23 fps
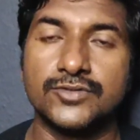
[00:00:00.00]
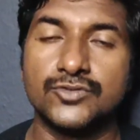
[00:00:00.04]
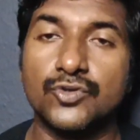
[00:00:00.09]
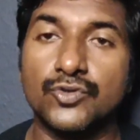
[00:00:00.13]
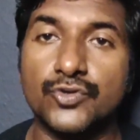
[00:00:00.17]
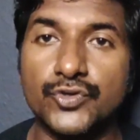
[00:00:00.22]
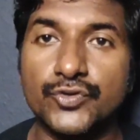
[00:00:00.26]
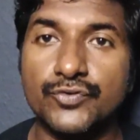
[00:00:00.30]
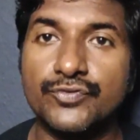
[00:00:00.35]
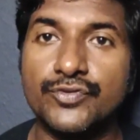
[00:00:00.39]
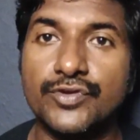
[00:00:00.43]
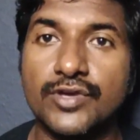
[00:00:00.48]

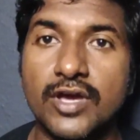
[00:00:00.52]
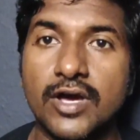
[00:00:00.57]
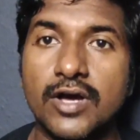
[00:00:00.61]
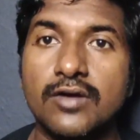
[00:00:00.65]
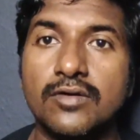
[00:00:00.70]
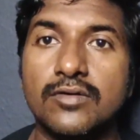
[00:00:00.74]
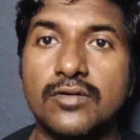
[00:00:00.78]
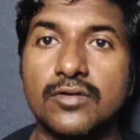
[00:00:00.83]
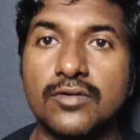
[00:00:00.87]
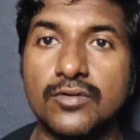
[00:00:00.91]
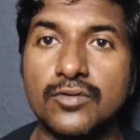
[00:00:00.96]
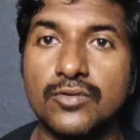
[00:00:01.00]
So if you
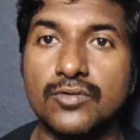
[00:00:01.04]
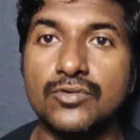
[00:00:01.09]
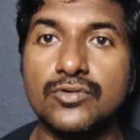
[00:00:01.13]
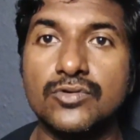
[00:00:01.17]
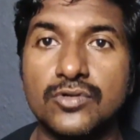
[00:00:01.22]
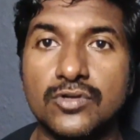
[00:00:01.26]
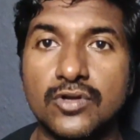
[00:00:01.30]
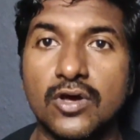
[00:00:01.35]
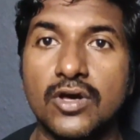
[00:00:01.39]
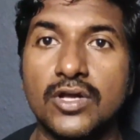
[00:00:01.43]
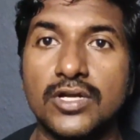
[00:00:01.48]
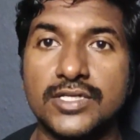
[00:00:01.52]
have
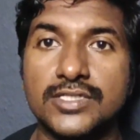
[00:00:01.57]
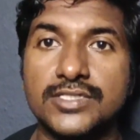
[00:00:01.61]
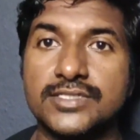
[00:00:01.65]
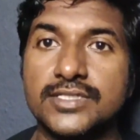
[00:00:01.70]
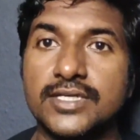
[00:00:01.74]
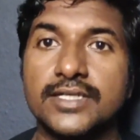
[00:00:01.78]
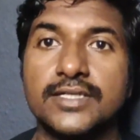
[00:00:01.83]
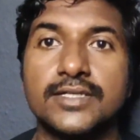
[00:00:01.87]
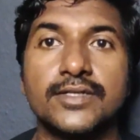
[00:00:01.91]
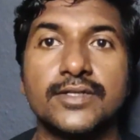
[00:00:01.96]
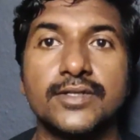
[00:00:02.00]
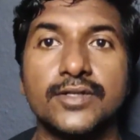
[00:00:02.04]
good knowledge
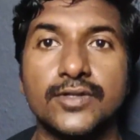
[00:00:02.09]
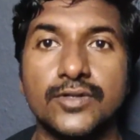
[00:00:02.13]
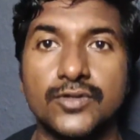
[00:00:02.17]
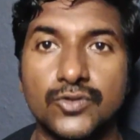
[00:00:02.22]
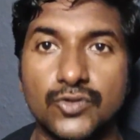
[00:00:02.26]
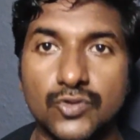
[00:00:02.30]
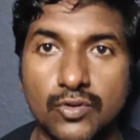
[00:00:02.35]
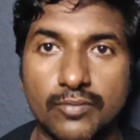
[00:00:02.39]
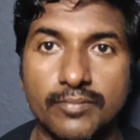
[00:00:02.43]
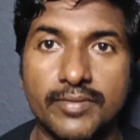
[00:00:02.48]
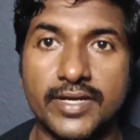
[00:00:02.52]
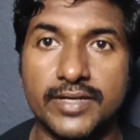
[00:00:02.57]
on
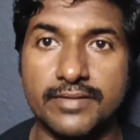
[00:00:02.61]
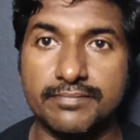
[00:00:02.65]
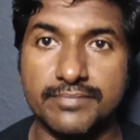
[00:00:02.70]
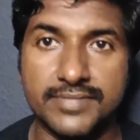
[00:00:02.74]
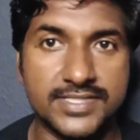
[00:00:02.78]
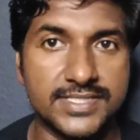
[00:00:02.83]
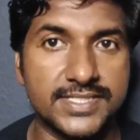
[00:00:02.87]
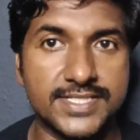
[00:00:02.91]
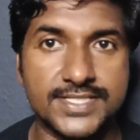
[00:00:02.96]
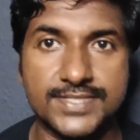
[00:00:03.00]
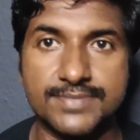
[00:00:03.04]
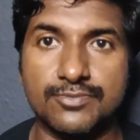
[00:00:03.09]
domain
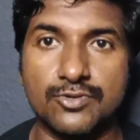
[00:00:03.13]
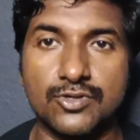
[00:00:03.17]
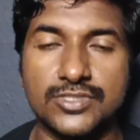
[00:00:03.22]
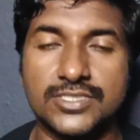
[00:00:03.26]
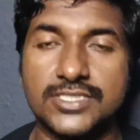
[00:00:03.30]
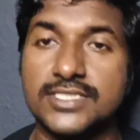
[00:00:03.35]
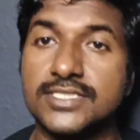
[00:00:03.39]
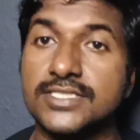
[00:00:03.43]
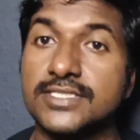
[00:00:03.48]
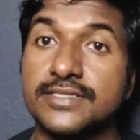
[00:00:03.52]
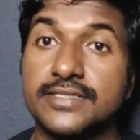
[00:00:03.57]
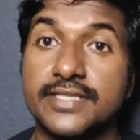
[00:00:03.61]
business
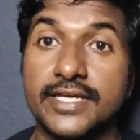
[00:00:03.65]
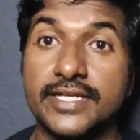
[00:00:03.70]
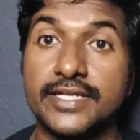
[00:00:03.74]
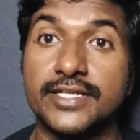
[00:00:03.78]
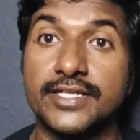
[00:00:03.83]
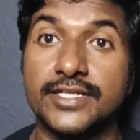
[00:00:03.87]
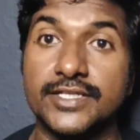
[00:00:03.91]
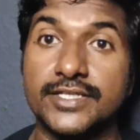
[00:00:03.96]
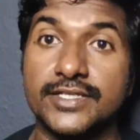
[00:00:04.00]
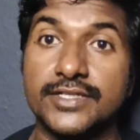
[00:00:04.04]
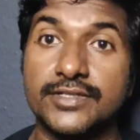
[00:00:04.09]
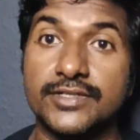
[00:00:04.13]
process,
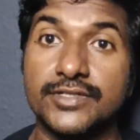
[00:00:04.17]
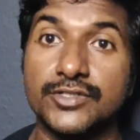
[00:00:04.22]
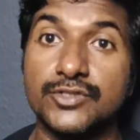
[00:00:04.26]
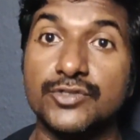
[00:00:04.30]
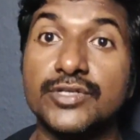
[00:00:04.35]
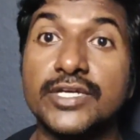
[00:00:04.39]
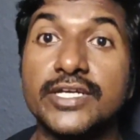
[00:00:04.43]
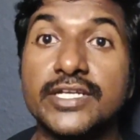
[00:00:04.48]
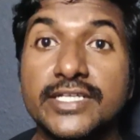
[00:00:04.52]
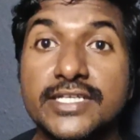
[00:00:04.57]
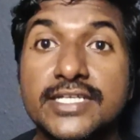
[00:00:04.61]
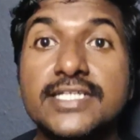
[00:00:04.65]
then
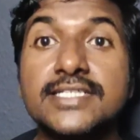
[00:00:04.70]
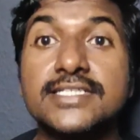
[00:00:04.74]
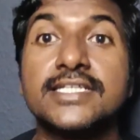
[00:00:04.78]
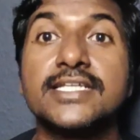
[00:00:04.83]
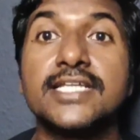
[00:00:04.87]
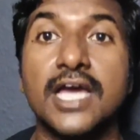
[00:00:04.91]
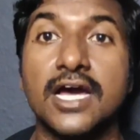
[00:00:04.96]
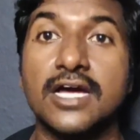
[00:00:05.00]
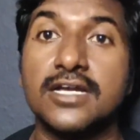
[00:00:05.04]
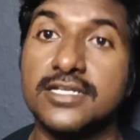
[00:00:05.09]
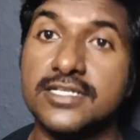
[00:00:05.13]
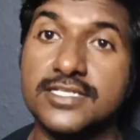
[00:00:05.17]
you can
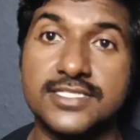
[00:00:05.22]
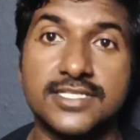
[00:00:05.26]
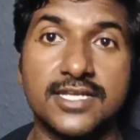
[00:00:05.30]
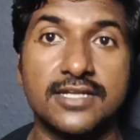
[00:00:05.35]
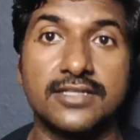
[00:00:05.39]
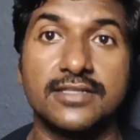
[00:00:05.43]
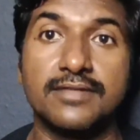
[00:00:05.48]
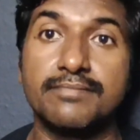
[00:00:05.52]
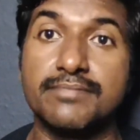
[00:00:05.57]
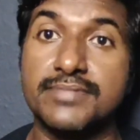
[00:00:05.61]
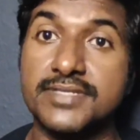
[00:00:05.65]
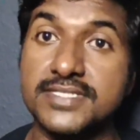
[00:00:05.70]
easily
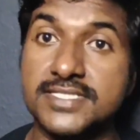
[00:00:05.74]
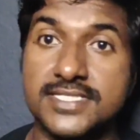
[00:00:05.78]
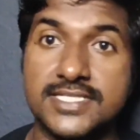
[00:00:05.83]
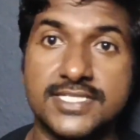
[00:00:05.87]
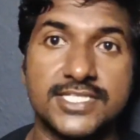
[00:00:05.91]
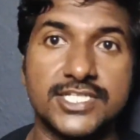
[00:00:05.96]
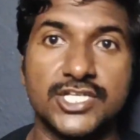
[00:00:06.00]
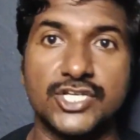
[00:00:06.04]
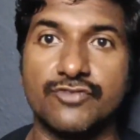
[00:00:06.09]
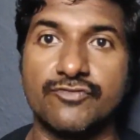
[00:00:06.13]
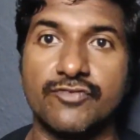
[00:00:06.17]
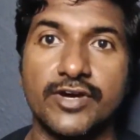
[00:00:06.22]
understand the
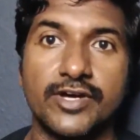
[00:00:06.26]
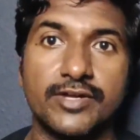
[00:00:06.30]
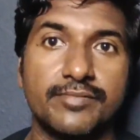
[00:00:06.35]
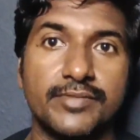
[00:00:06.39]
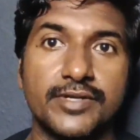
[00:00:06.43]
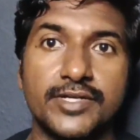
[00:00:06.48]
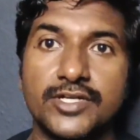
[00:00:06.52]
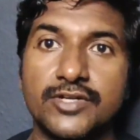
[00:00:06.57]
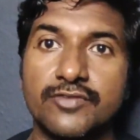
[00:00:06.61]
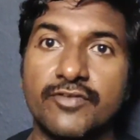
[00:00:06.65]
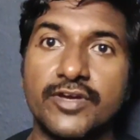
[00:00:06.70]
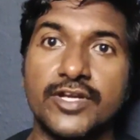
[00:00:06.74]
business
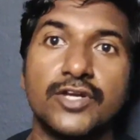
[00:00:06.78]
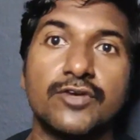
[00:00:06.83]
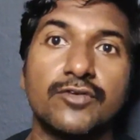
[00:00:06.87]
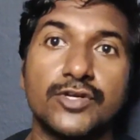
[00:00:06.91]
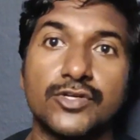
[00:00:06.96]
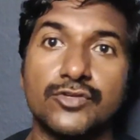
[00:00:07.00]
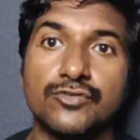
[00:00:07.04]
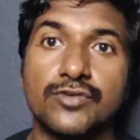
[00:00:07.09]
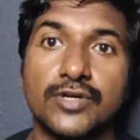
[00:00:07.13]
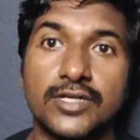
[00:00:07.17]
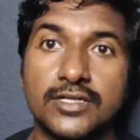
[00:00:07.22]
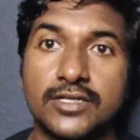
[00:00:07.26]
requirement
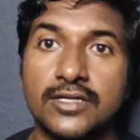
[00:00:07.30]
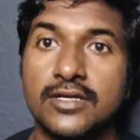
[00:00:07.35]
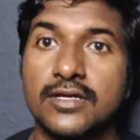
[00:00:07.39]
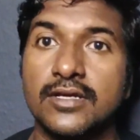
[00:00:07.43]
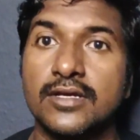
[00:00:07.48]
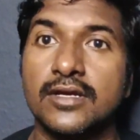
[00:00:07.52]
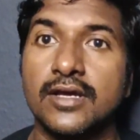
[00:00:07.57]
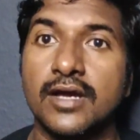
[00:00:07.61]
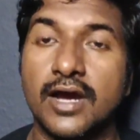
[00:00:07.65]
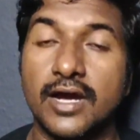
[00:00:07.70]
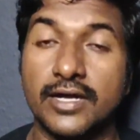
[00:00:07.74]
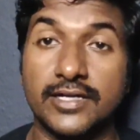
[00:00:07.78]
whenever you are
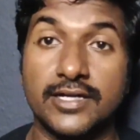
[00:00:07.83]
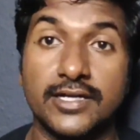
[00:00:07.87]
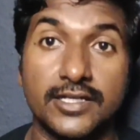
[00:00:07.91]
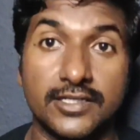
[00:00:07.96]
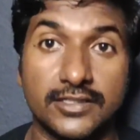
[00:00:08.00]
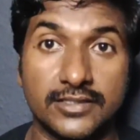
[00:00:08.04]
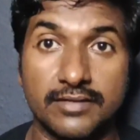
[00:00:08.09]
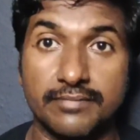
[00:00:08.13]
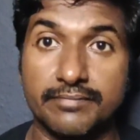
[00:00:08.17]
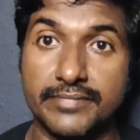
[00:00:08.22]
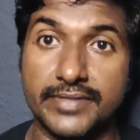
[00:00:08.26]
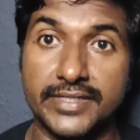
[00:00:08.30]

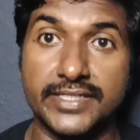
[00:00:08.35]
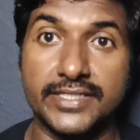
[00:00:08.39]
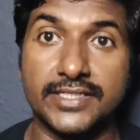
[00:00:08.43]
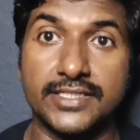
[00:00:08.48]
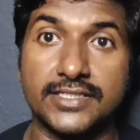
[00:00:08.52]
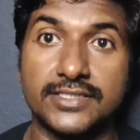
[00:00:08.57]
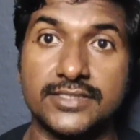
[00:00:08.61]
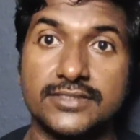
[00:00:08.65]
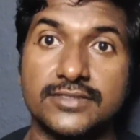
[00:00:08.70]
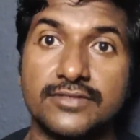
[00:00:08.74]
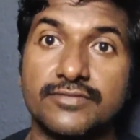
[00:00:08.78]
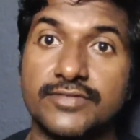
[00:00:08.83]
attending the
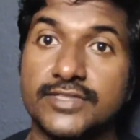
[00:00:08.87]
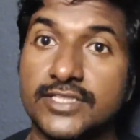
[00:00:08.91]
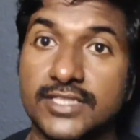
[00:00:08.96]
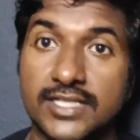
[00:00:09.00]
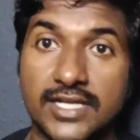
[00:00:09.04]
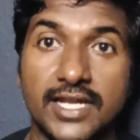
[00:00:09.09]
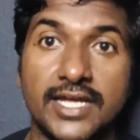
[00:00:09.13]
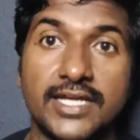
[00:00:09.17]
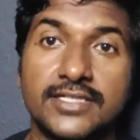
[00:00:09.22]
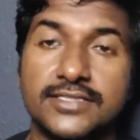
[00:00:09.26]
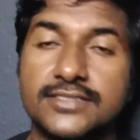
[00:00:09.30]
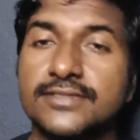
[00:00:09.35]
meetings with
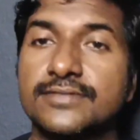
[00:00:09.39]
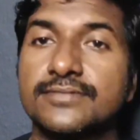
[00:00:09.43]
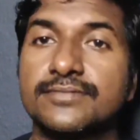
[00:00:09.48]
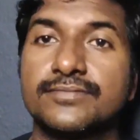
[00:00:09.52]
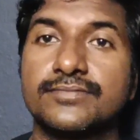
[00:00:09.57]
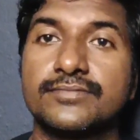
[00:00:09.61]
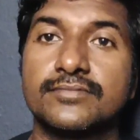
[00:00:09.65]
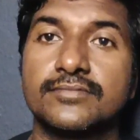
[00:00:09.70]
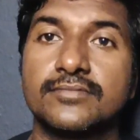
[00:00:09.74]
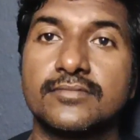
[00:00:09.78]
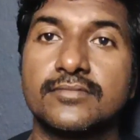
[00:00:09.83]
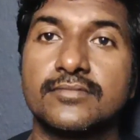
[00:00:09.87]
clients.
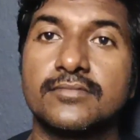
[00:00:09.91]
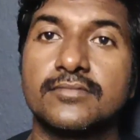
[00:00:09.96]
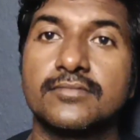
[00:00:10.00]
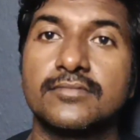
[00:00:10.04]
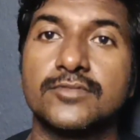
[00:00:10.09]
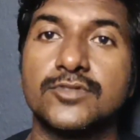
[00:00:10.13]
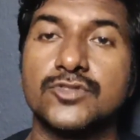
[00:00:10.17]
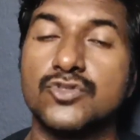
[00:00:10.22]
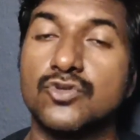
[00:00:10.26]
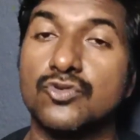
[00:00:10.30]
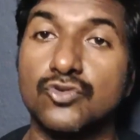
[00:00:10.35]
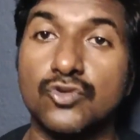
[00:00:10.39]

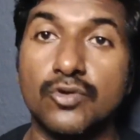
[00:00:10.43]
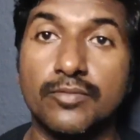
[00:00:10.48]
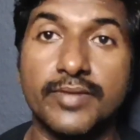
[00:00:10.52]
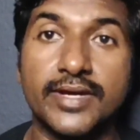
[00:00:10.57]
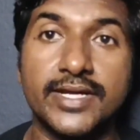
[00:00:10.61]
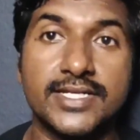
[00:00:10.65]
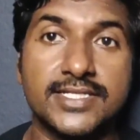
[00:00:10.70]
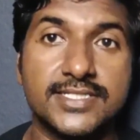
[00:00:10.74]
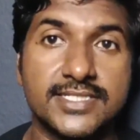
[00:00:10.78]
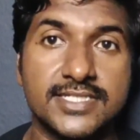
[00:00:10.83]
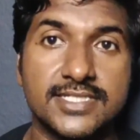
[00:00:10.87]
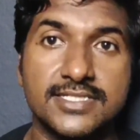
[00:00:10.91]
So
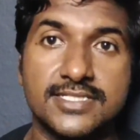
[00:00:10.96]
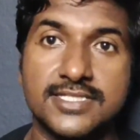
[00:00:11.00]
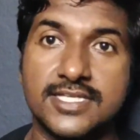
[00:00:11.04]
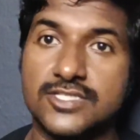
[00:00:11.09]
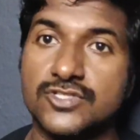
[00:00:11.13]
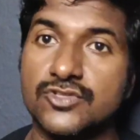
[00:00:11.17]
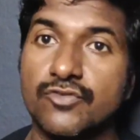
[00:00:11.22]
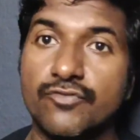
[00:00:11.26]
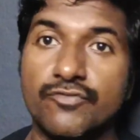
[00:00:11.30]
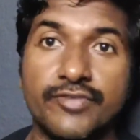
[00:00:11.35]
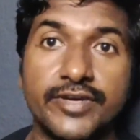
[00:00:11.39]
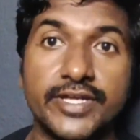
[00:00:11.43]
domain skills are
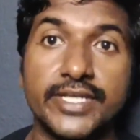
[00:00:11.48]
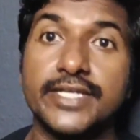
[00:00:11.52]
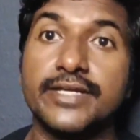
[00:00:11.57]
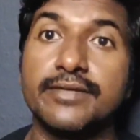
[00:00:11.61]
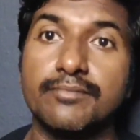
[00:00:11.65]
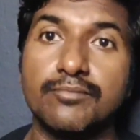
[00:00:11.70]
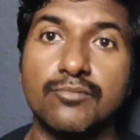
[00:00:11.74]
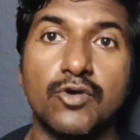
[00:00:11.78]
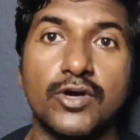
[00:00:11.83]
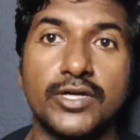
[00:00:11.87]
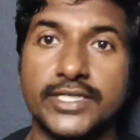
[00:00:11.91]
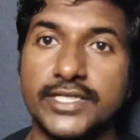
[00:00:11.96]
so very
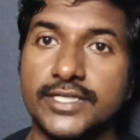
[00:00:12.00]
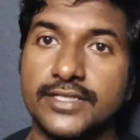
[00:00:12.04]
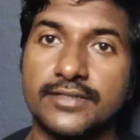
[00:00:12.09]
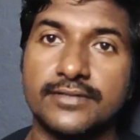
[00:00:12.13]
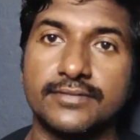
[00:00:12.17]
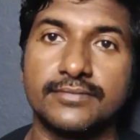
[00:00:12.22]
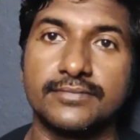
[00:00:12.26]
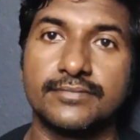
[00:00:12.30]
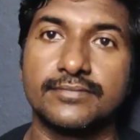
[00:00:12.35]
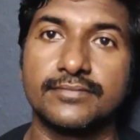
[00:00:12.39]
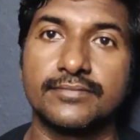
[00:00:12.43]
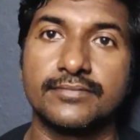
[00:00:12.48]
important.
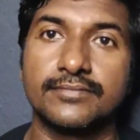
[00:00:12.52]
